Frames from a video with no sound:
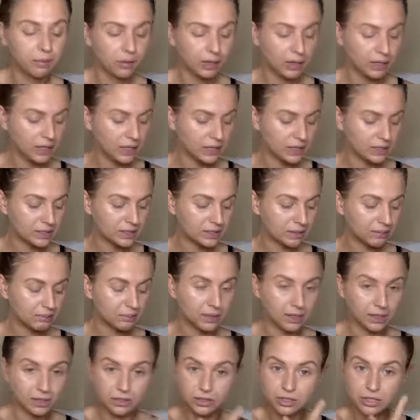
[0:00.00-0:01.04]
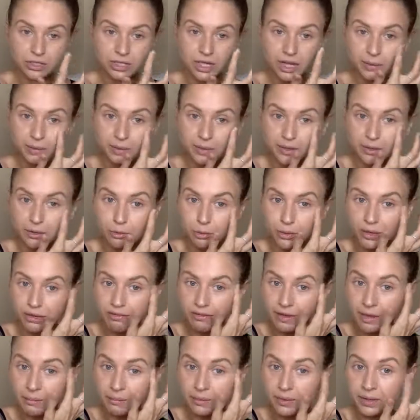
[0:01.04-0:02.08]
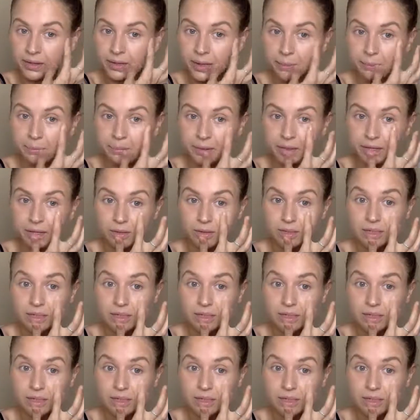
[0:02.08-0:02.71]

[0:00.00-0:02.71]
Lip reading: I needed something to just help kind of revamp the company.